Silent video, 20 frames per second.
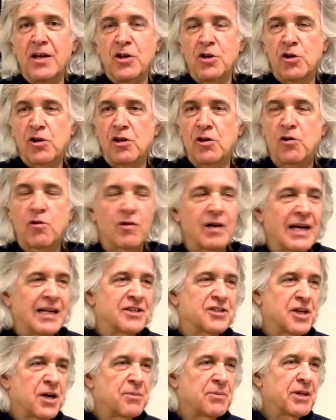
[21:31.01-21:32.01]
you can
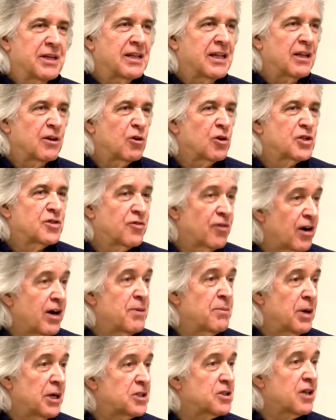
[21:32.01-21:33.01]
create something that looks very
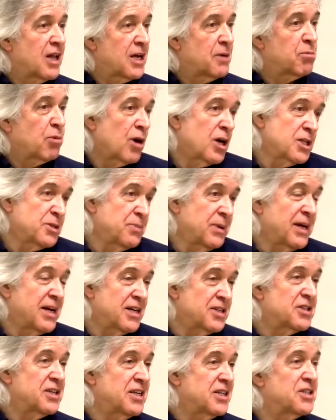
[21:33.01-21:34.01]
much like bronze
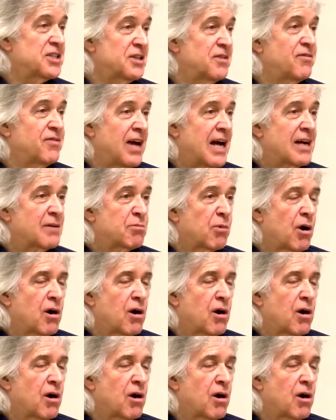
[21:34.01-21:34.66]
because it is in fact